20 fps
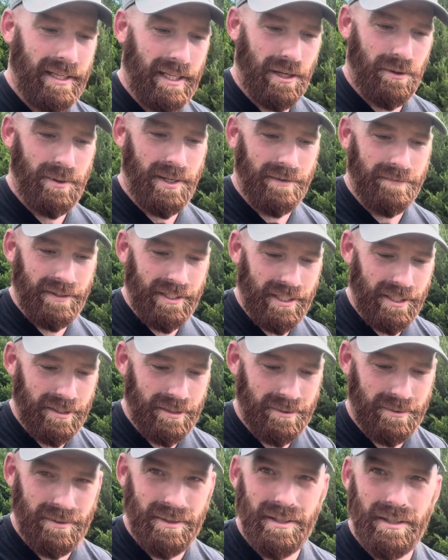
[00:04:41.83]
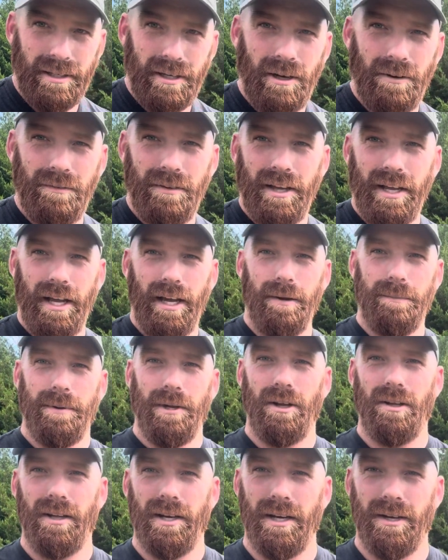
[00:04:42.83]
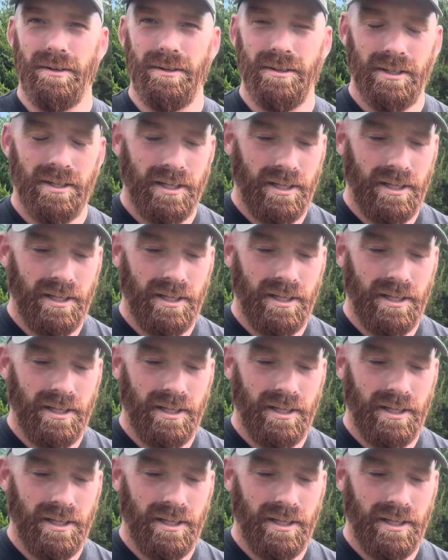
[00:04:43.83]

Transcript: that quick video. Hopefully it helped y'all out.